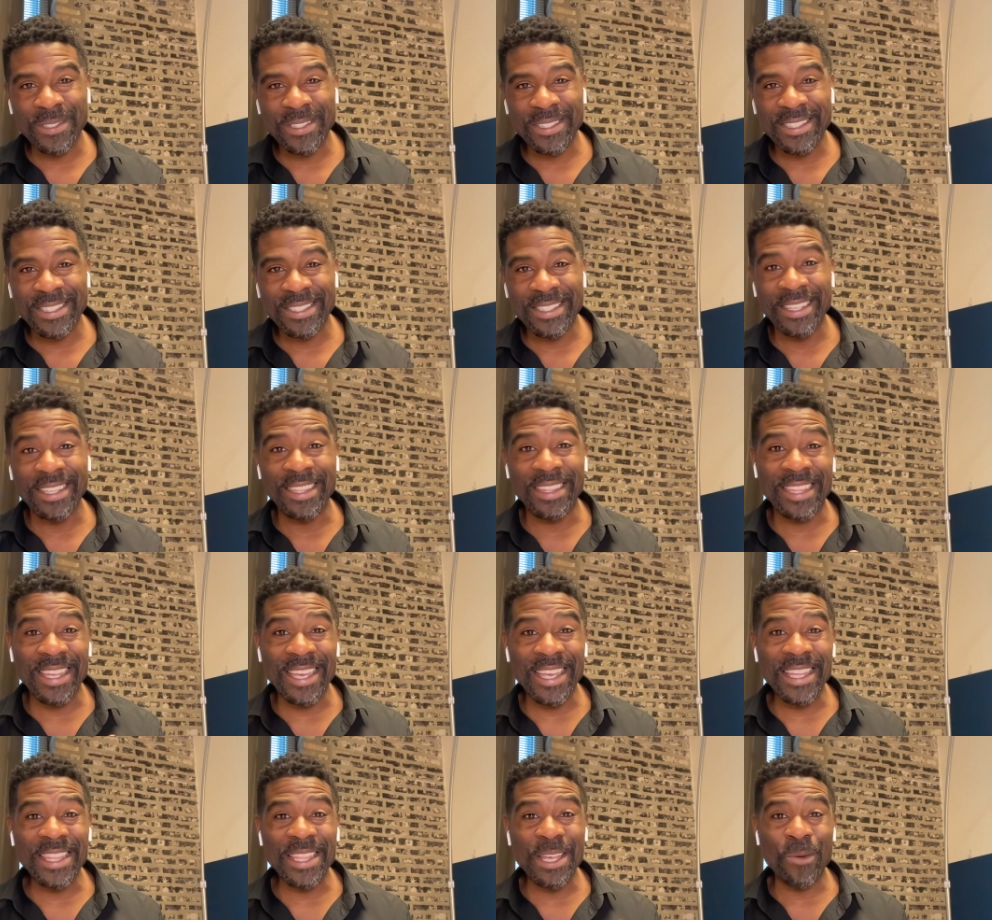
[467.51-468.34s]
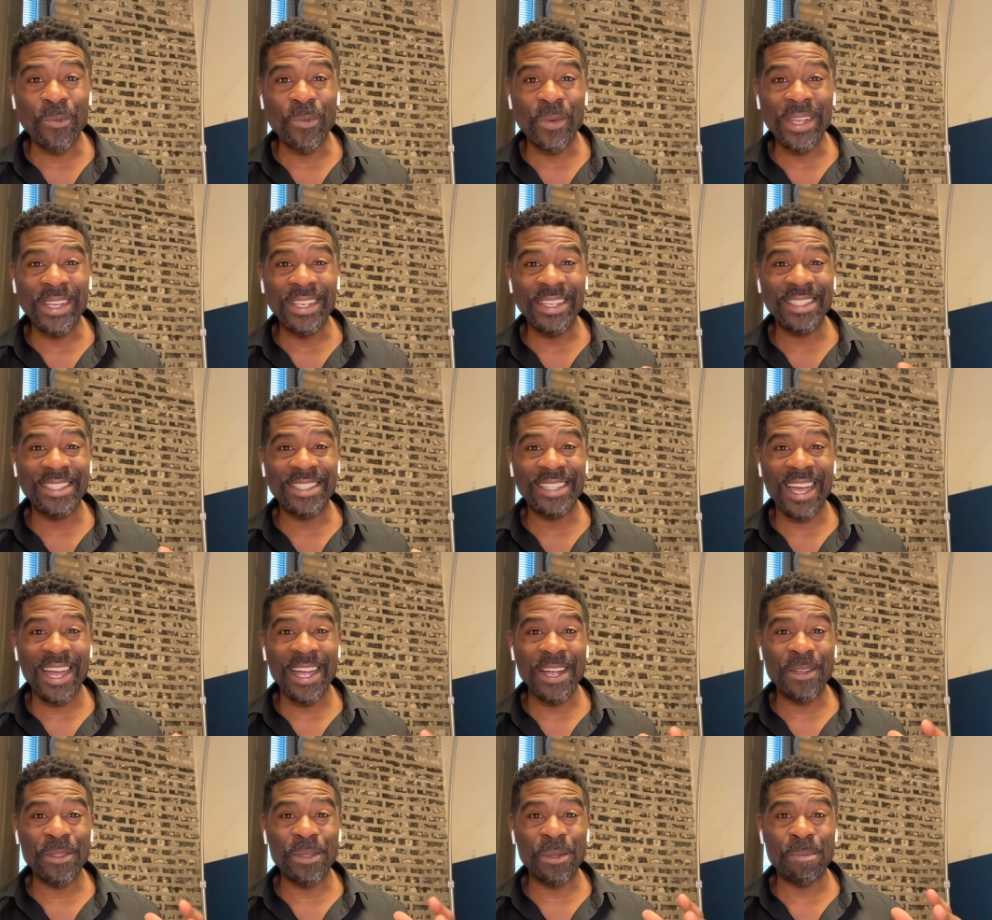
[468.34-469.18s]
the thing that we
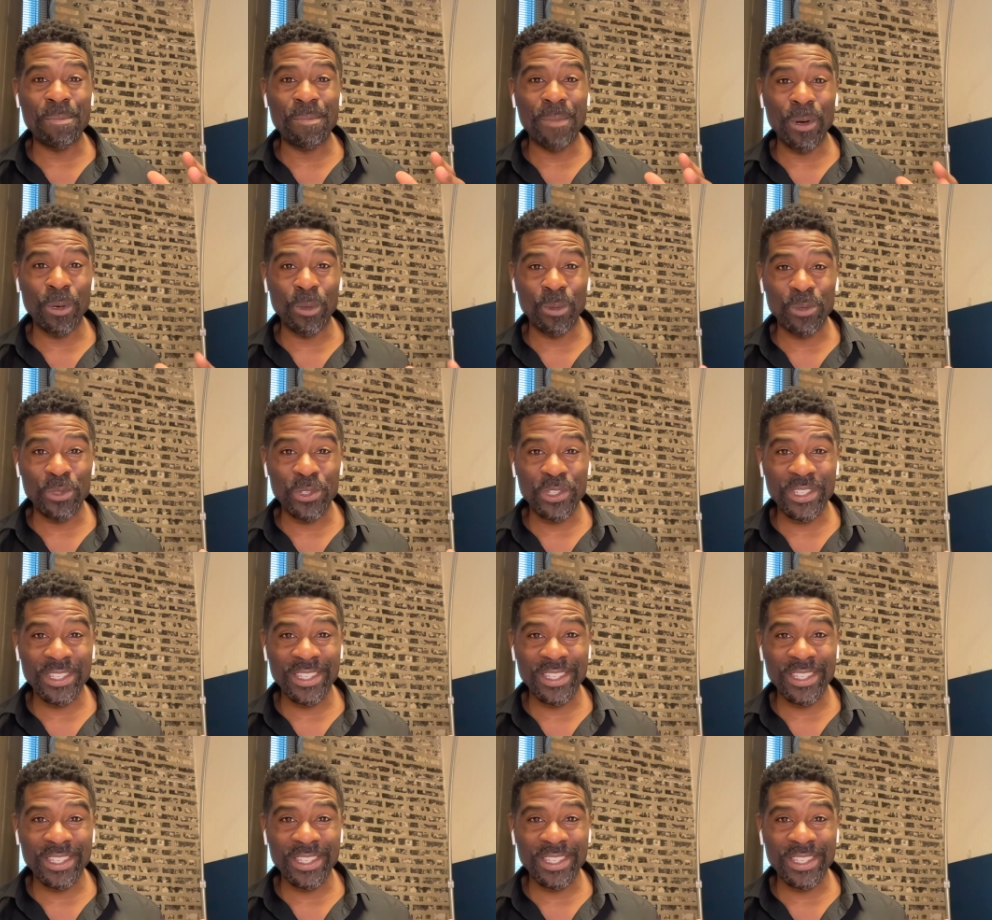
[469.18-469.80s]
desire the most